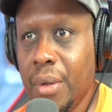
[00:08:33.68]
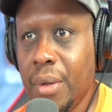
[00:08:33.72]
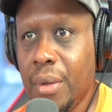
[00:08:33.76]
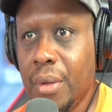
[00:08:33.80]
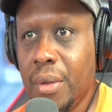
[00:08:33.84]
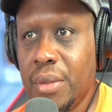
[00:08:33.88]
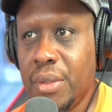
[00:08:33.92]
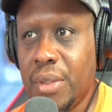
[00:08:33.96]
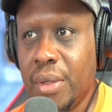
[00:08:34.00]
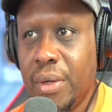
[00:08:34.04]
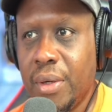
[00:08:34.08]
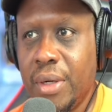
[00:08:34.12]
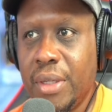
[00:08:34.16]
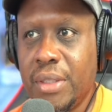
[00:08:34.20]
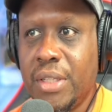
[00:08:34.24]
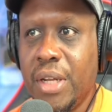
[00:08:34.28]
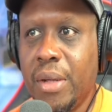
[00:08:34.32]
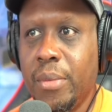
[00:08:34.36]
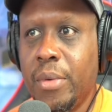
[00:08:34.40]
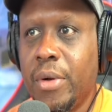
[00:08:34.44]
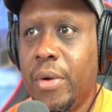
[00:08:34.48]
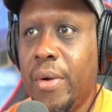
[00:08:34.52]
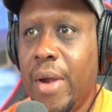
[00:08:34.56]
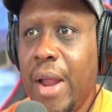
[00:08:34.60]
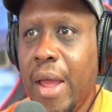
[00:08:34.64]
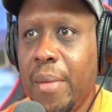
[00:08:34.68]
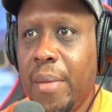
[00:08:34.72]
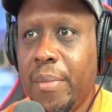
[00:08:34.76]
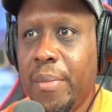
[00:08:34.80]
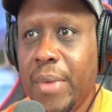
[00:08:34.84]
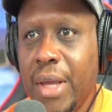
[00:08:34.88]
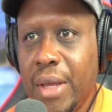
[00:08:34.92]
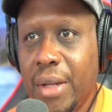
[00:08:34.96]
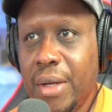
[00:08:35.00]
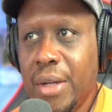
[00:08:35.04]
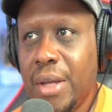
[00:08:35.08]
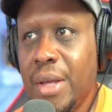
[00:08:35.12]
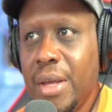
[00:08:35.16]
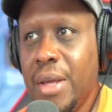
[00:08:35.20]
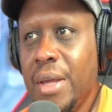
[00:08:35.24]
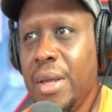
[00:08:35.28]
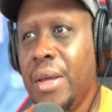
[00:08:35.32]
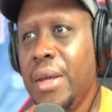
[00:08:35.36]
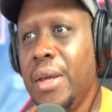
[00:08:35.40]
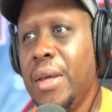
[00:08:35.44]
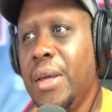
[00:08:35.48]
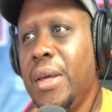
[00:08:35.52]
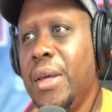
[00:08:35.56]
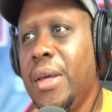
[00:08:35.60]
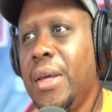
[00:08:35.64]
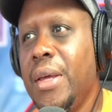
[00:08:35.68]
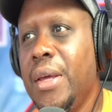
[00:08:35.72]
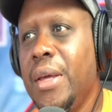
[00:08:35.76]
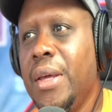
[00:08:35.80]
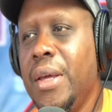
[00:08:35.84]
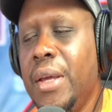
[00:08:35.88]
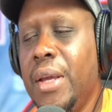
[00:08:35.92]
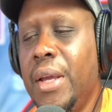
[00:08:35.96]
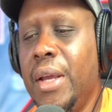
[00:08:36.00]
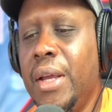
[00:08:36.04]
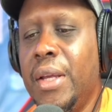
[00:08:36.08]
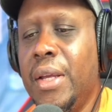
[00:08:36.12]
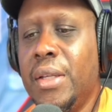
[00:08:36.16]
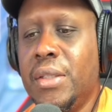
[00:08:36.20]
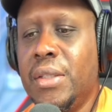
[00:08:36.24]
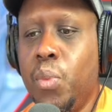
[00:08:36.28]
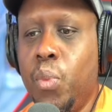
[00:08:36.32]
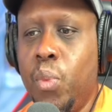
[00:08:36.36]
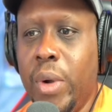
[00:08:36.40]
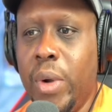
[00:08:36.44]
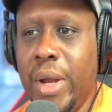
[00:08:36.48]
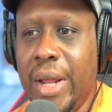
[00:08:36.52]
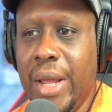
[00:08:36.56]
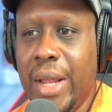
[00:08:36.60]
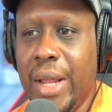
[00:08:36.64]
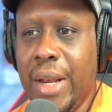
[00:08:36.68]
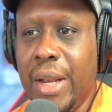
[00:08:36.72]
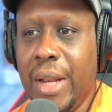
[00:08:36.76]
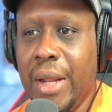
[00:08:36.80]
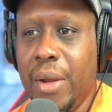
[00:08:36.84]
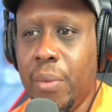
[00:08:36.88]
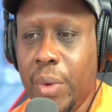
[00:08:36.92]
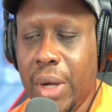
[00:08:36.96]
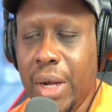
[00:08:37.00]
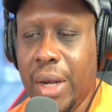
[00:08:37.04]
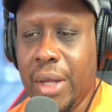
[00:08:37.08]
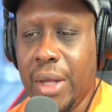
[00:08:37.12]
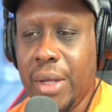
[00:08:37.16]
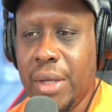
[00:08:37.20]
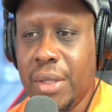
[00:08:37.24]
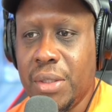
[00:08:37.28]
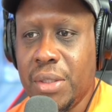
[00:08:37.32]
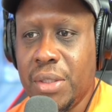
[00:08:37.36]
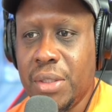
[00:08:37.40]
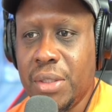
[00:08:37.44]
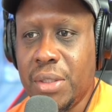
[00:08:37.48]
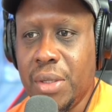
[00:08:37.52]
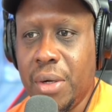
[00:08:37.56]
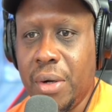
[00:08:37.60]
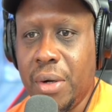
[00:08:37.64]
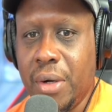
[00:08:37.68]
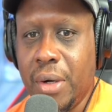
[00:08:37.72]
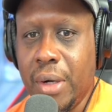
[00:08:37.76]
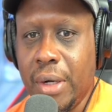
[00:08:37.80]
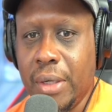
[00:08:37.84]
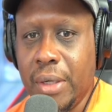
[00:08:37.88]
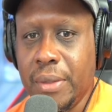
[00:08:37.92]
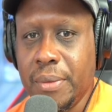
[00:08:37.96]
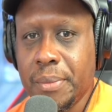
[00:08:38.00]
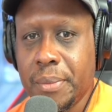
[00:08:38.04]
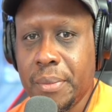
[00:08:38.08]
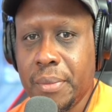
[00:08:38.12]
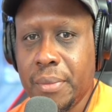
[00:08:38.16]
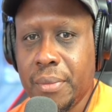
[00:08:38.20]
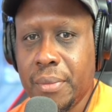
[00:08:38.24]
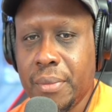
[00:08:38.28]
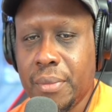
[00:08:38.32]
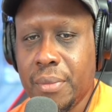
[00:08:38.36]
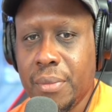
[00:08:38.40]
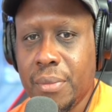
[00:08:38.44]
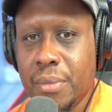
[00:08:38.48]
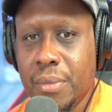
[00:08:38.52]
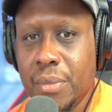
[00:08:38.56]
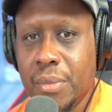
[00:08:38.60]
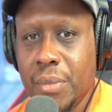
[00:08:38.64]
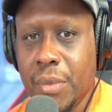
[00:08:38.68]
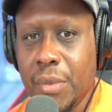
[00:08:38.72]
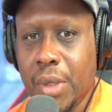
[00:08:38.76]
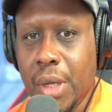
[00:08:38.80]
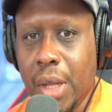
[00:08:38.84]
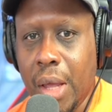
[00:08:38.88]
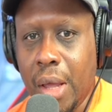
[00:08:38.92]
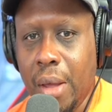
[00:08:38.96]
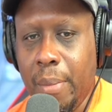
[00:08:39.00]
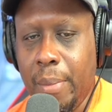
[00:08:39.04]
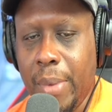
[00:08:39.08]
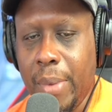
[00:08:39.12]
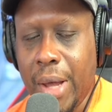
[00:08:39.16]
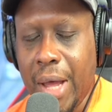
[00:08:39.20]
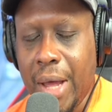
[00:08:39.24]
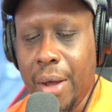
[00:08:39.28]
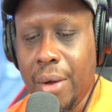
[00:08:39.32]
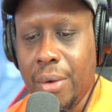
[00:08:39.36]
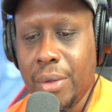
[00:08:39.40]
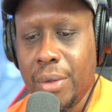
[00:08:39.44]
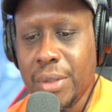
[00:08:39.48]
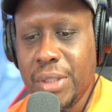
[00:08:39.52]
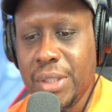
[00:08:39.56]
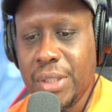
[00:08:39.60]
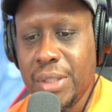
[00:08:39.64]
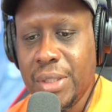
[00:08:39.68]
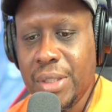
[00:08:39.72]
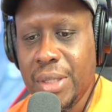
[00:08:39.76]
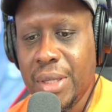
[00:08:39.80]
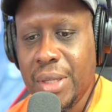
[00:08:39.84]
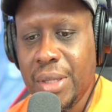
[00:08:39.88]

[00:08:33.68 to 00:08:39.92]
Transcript: So this Democrat, man, is really, really concerned about